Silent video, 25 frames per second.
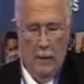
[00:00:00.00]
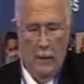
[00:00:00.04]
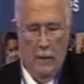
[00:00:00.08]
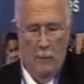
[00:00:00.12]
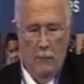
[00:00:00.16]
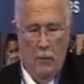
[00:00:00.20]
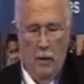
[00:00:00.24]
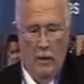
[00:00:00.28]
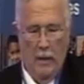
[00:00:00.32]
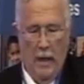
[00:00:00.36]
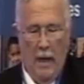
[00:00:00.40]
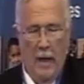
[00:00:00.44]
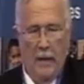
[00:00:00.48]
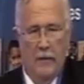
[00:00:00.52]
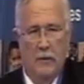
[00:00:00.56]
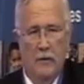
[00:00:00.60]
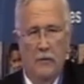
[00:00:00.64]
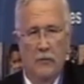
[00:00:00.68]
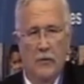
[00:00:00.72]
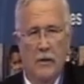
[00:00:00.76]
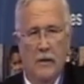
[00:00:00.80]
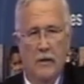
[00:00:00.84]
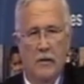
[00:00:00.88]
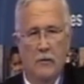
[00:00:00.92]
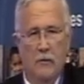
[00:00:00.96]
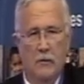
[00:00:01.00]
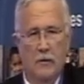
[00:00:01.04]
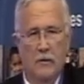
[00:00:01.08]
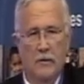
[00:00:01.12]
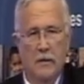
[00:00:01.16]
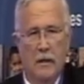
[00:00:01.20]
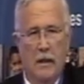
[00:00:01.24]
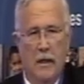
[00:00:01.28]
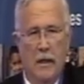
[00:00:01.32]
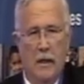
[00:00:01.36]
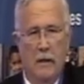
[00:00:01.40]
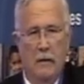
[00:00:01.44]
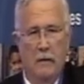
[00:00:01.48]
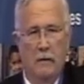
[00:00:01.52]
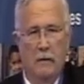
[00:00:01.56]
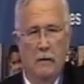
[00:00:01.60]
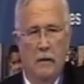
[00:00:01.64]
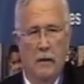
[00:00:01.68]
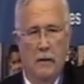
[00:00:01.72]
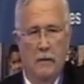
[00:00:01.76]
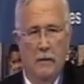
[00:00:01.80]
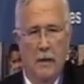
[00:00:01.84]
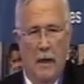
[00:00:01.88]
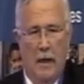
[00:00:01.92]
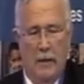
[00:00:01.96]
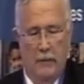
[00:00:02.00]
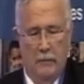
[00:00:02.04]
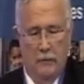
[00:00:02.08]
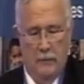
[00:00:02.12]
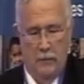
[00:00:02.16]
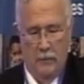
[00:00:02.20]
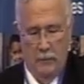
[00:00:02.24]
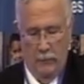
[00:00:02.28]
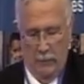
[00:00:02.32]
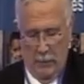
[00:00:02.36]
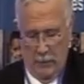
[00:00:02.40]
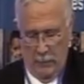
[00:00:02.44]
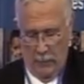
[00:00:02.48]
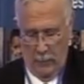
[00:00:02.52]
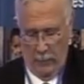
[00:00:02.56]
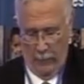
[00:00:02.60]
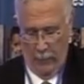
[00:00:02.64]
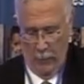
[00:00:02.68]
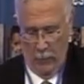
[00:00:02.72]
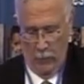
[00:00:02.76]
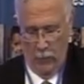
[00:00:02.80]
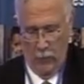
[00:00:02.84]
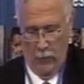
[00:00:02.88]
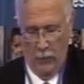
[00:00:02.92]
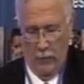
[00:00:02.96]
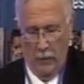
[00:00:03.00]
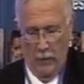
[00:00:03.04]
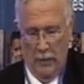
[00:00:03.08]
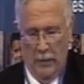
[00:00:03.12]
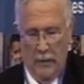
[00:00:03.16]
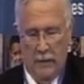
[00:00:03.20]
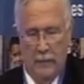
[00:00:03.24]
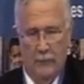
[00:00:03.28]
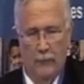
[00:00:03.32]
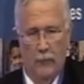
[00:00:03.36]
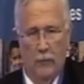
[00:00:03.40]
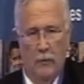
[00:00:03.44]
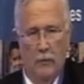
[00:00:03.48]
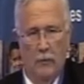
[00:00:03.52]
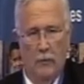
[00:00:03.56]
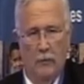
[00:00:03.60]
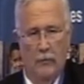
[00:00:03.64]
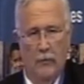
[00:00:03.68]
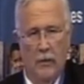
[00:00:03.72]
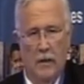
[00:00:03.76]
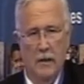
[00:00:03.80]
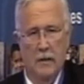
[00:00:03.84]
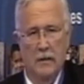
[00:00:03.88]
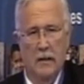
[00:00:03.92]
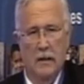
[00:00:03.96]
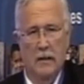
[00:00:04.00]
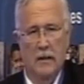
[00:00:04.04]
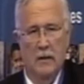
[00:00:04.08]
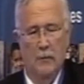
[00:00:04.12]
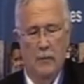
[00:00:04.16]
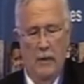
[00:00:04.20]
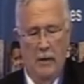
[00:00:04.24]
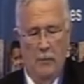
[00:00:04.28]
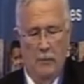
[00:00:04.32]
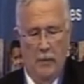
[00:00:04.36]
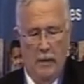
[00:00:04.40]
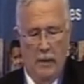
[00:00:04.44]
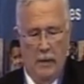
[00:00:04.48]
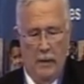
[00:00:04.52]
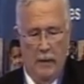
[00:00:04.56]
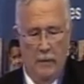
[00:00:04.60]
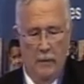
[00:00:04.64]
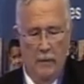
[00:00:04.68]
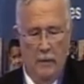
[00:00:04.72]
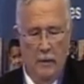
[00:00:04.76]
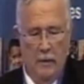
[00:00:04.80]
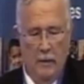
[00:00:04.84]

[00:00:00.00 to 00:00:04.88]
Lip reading: What I do think you'll see in not too distant future, at least for things like the Peapod,